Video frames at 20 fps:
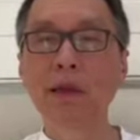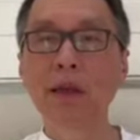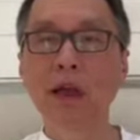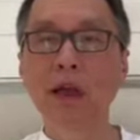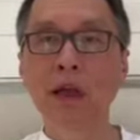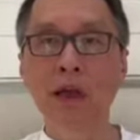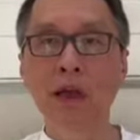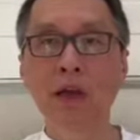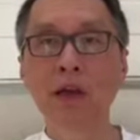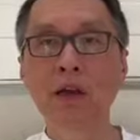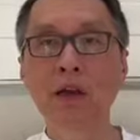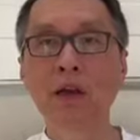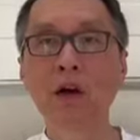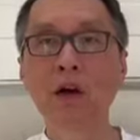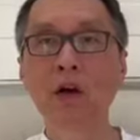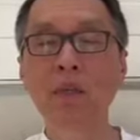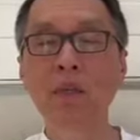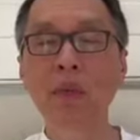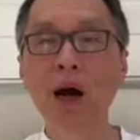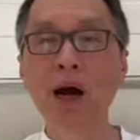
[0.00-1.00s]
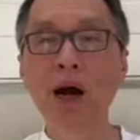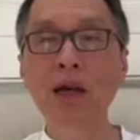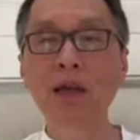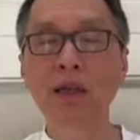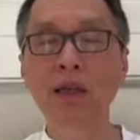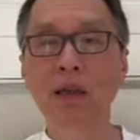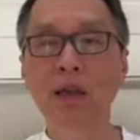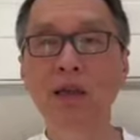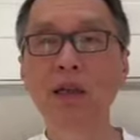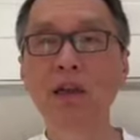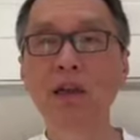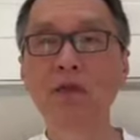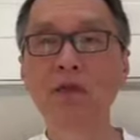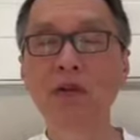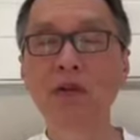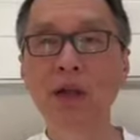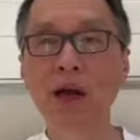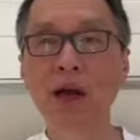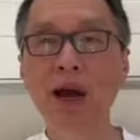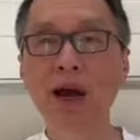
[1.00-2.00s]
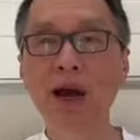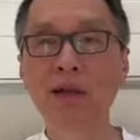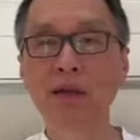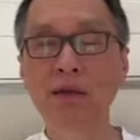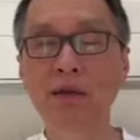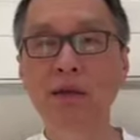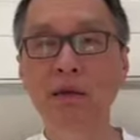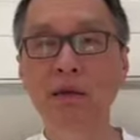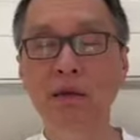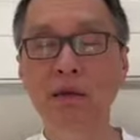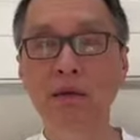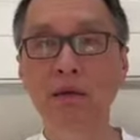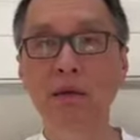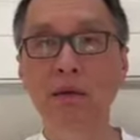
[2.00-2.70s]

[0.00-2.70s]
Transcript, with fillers: uh, combine different arts,